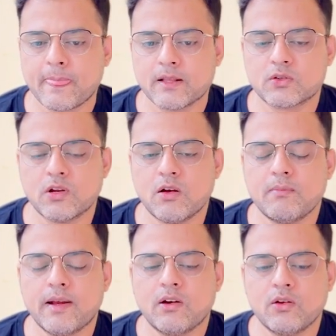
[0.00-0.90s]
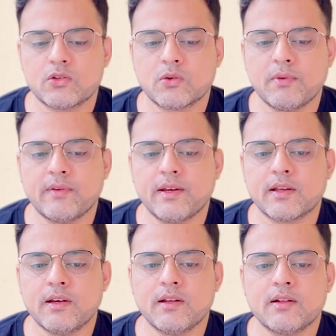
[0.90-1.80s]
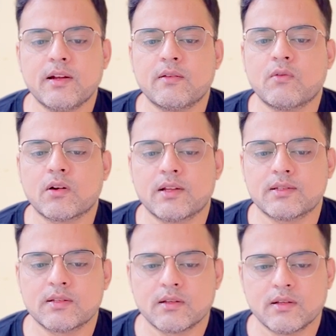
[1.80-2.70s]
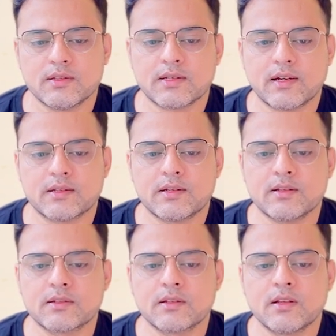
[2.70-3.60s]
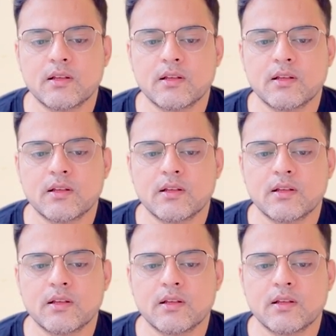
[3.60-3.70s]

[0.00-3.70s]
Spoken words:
So now by now you should be very clear that what is statistics,